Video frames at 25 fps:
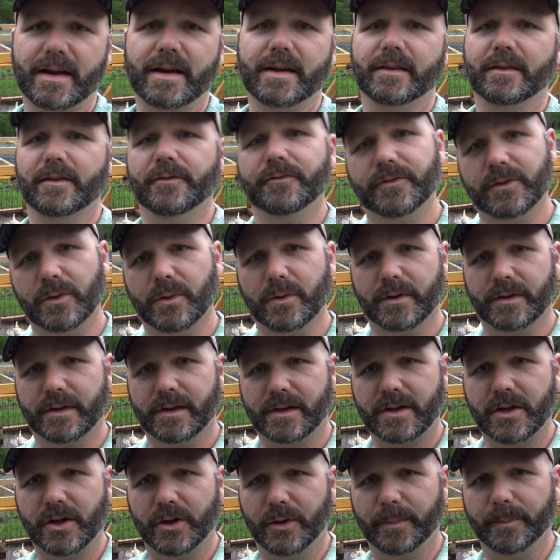in the floor of the
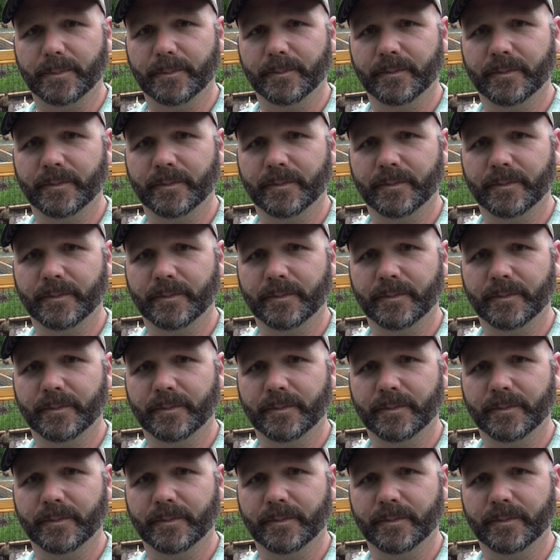coop.